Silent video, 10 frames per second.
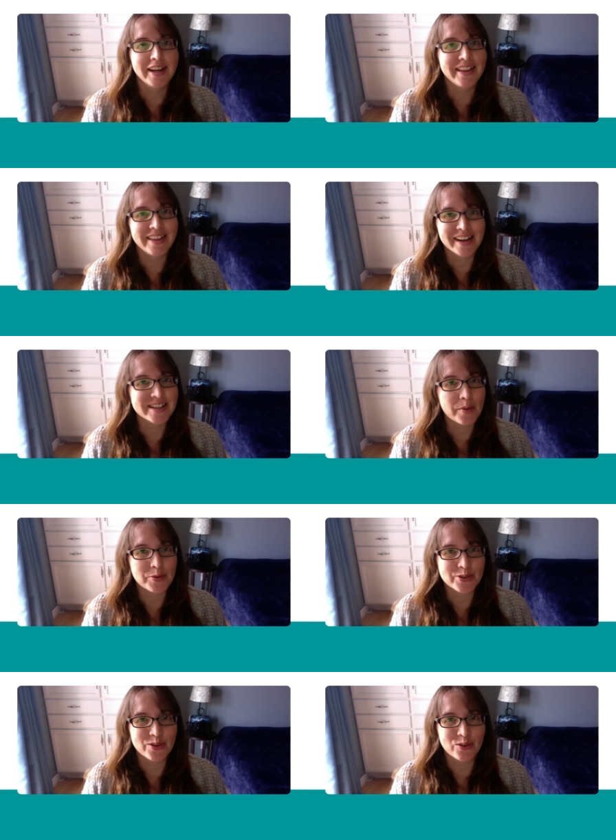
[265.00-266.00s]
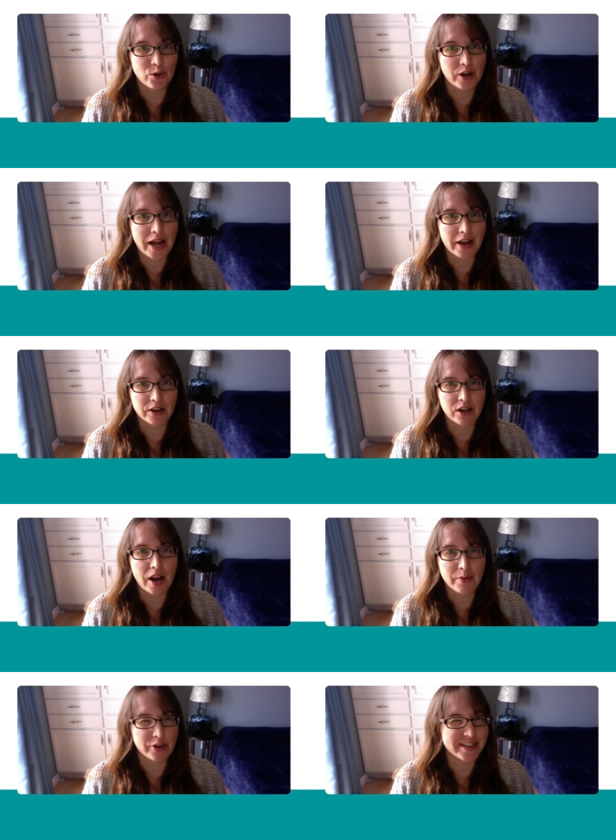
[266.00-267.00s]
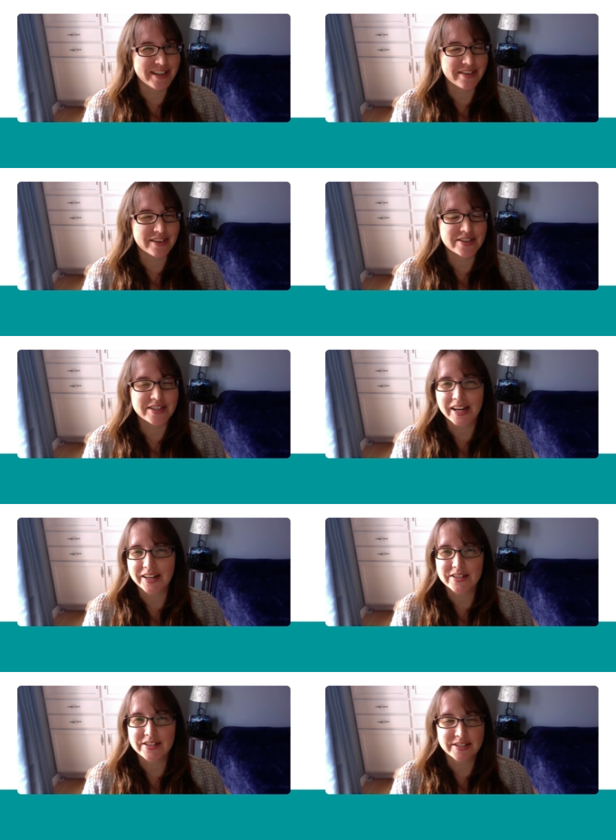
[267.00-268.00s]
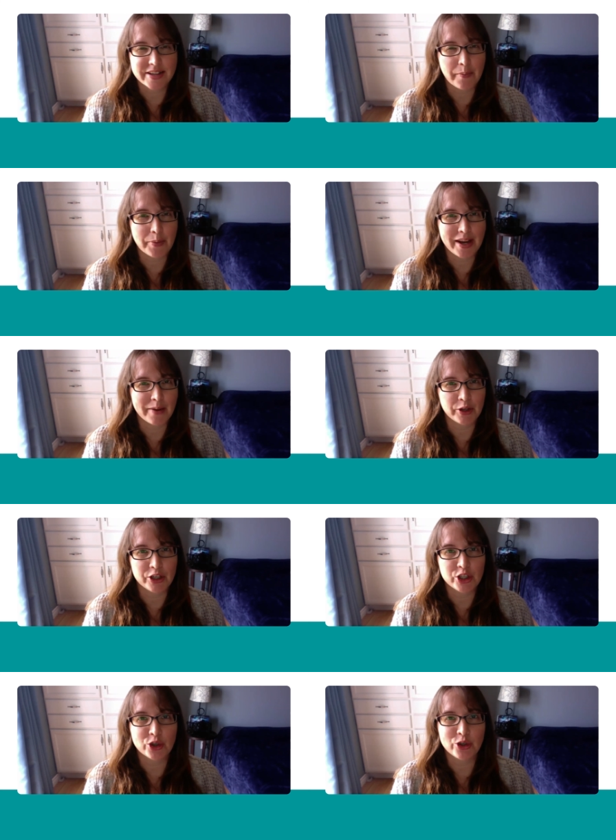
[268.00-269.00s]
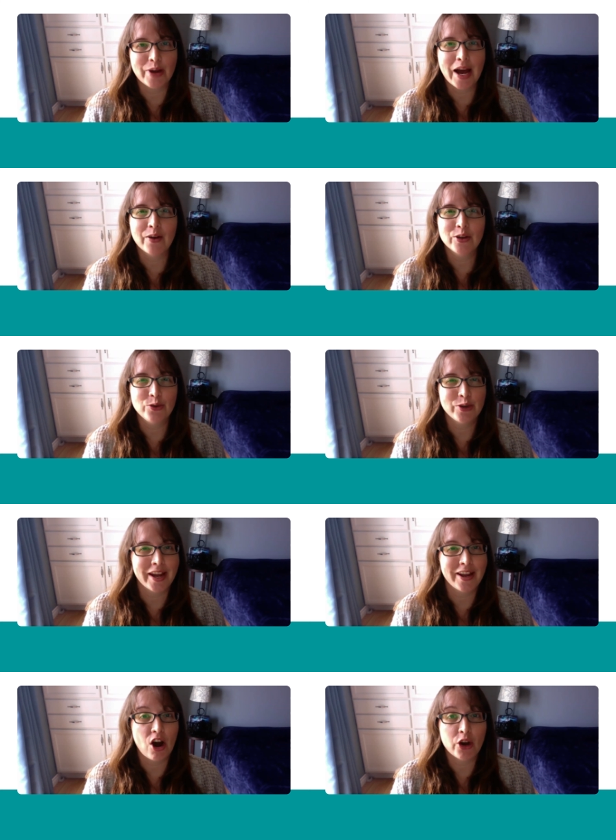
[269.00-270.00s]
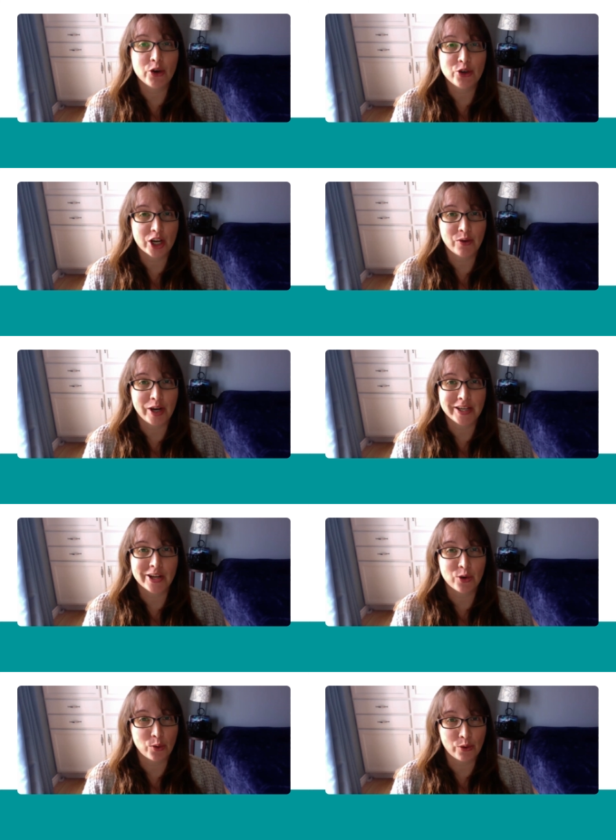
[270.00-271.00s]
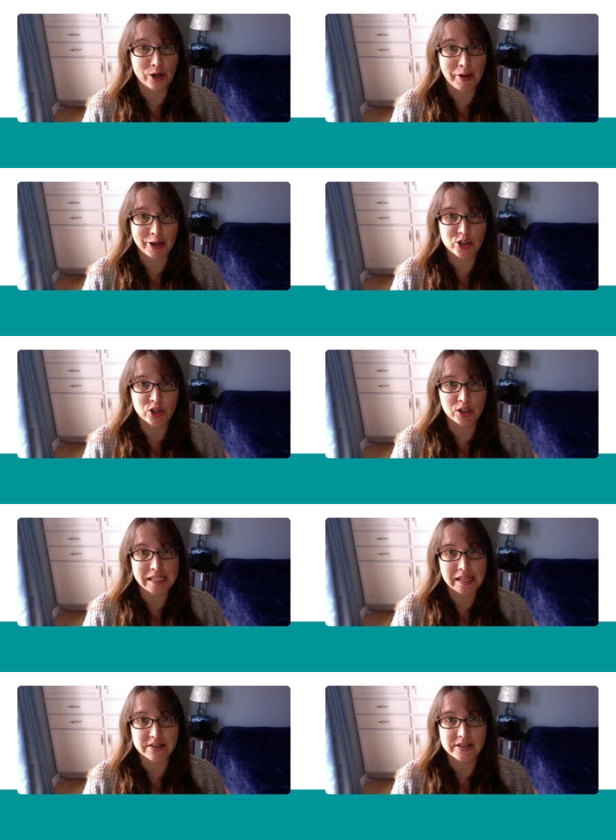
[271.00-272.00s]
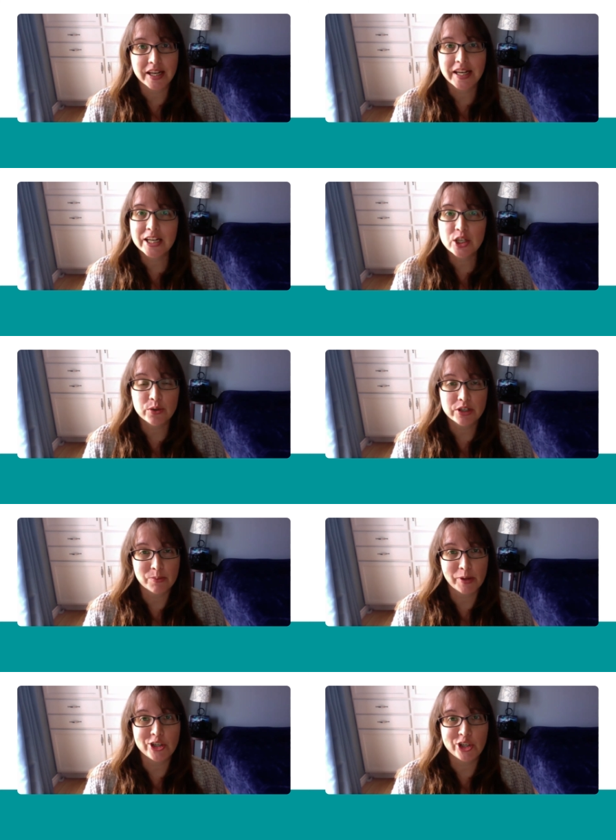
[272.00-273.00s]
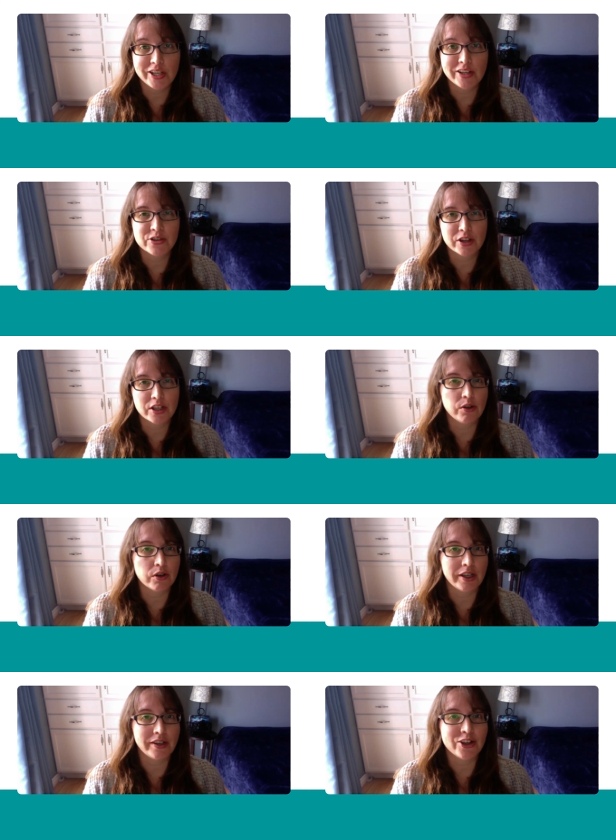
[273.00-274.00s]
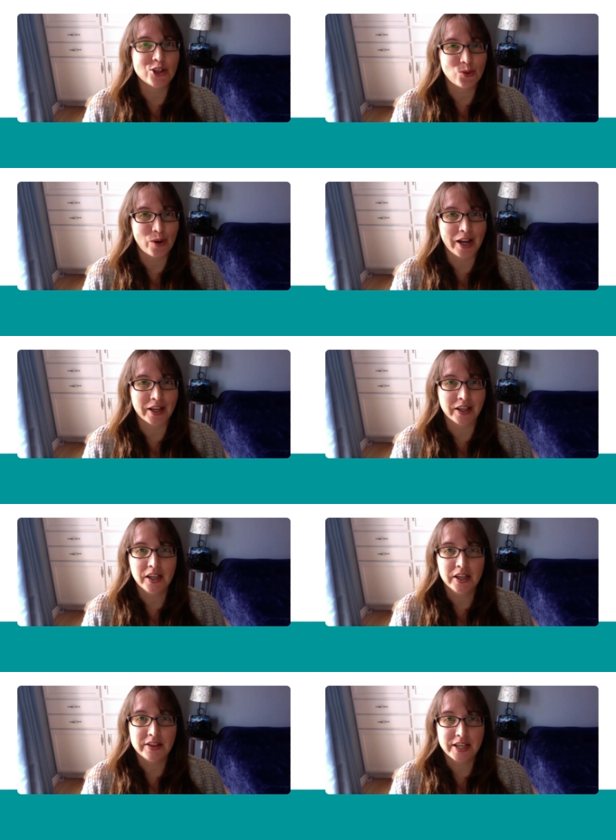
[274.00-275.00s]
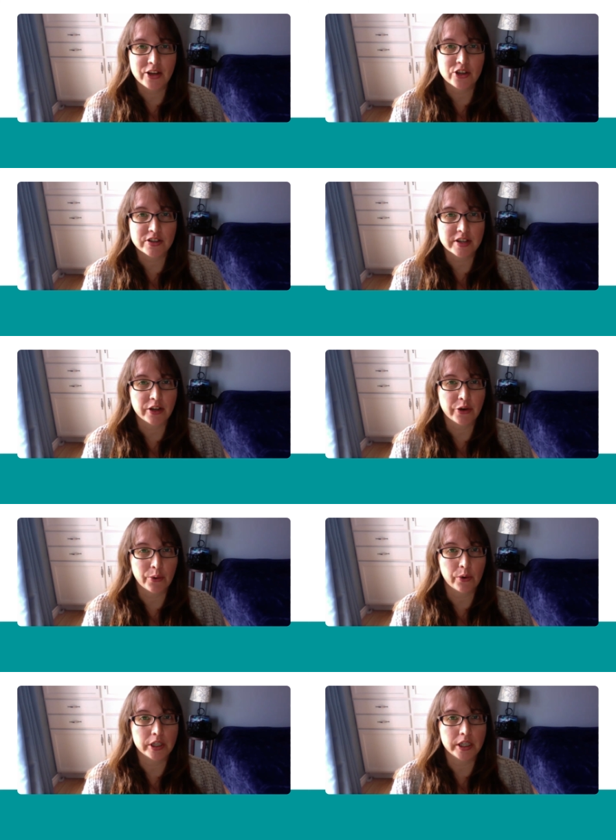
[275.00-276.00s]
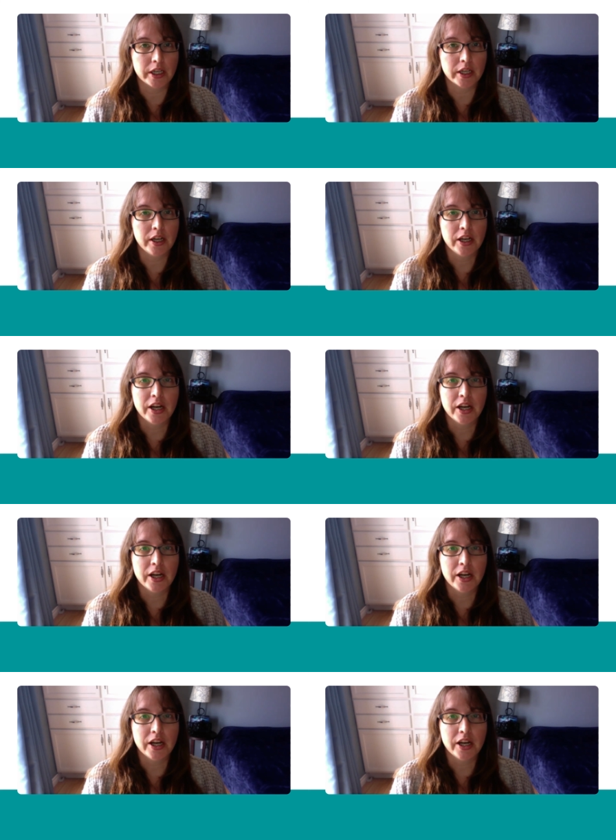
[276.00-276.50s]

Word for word: In the next episode of Query Hacker, I'm going to take this the next step and I'm going to show you how you can auto generate the query manager links into a spreadsheet so that you can track the agents that you're querying